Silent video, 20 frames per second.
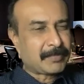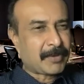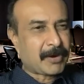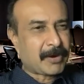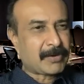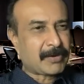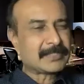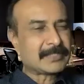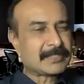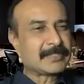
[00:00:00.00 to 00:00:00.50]

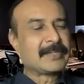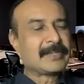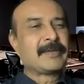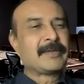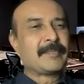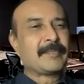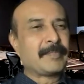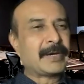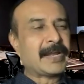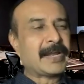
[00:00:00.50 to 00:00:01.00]
models,
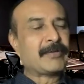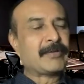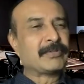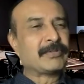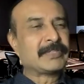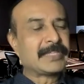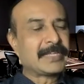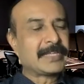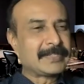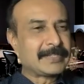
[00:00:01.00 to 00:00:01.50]
but I
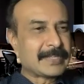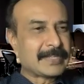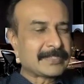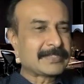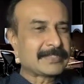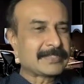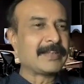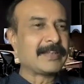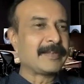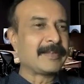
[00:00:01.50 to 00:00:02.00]
don't think
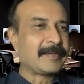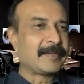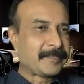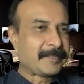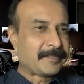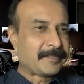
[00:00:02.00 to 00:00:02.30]
there's still